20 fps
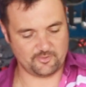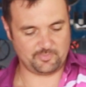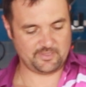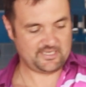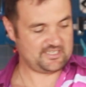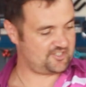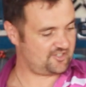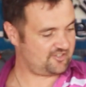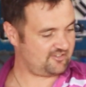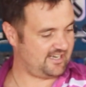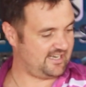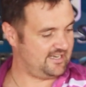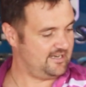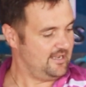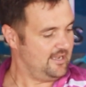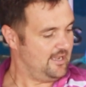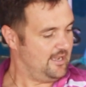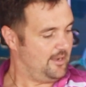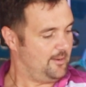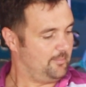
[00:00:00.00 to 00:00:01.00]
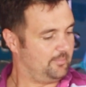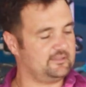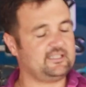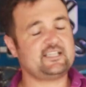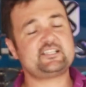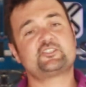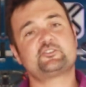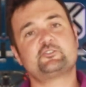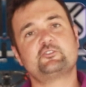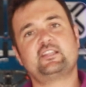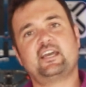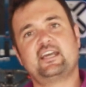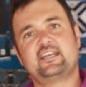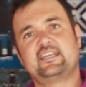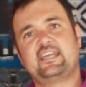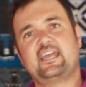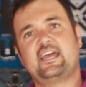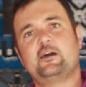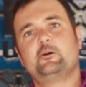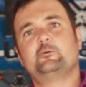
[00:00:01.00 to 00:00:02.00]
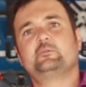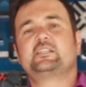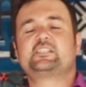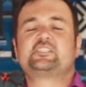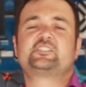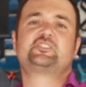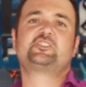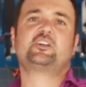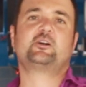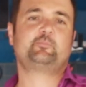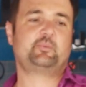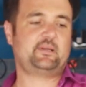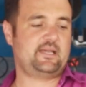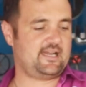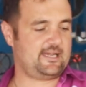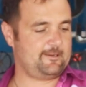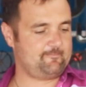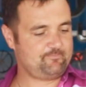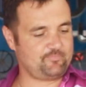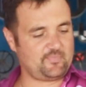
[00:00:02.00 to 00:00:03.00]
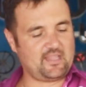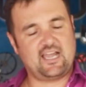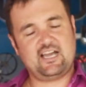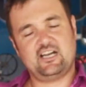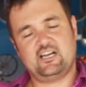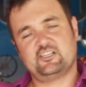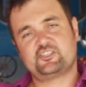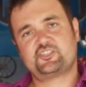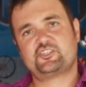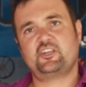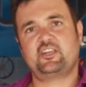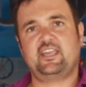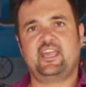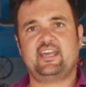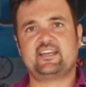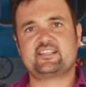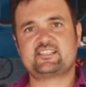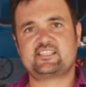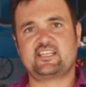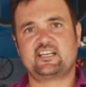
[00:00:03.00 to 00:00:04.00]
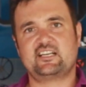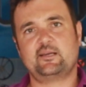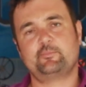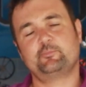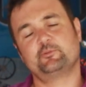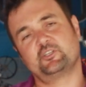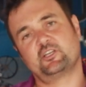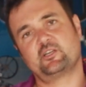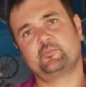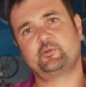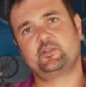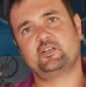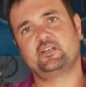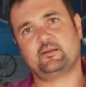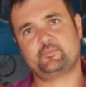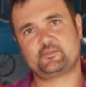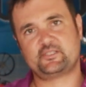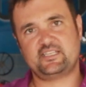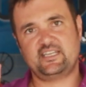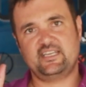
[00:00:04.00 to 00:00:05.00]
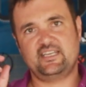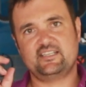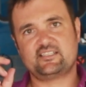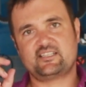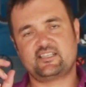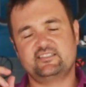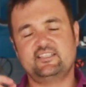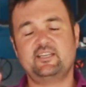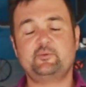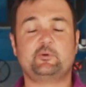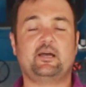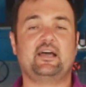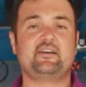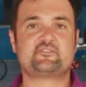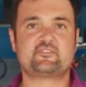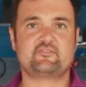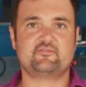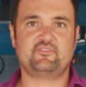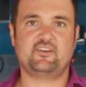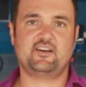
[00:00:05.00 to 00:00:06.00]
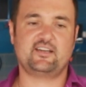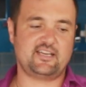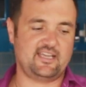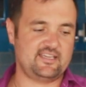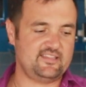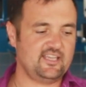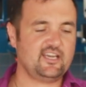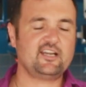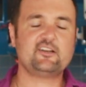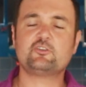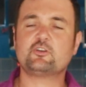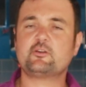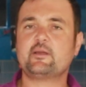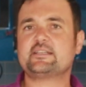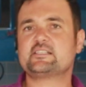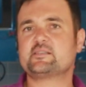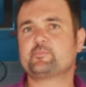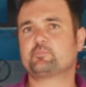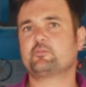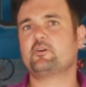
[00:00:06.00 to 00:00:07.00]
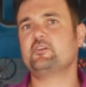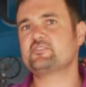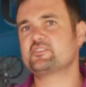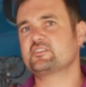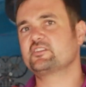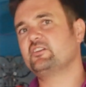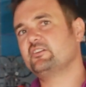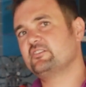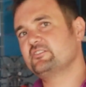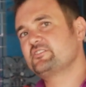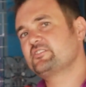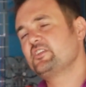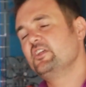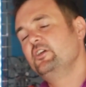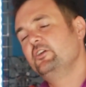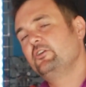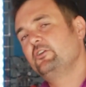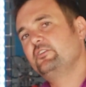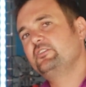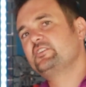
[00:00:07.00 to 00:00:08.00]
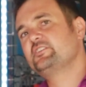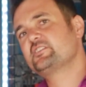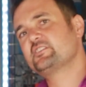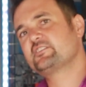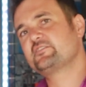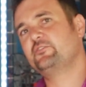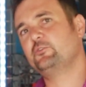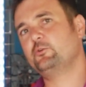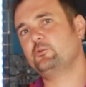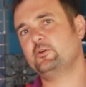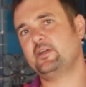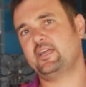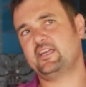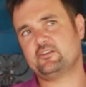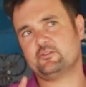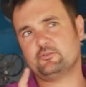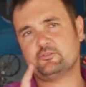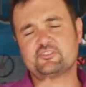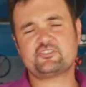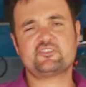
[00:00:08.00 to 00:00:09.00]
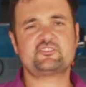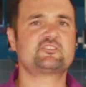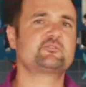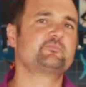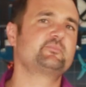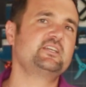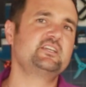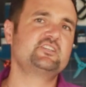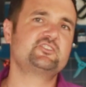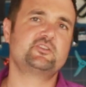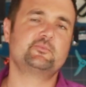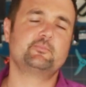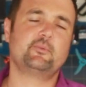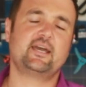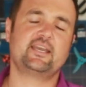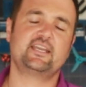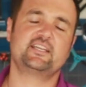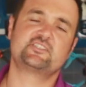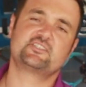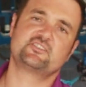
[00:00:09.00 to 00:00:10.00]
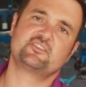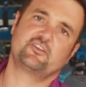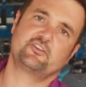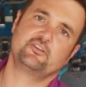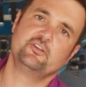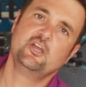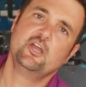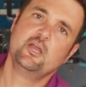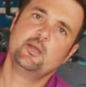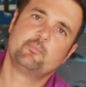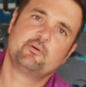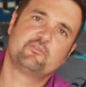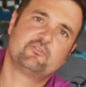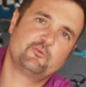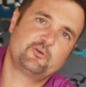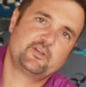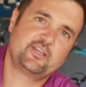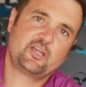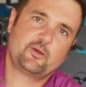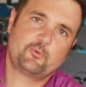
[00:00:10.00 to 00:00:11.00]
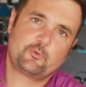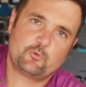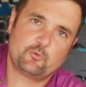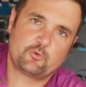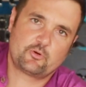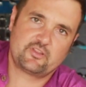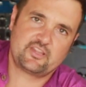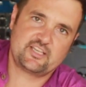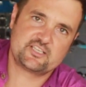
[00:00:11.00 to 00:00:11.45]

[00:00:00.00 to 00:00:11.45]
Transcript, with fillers: the big screen. But let's do that now, let's jump out. Uh, I'll show you how to set it up on the computer upstairs and then we'll have some fun. And then we'll talk about some pros and cons, who this is for, and also some things you might need to know before before you go and order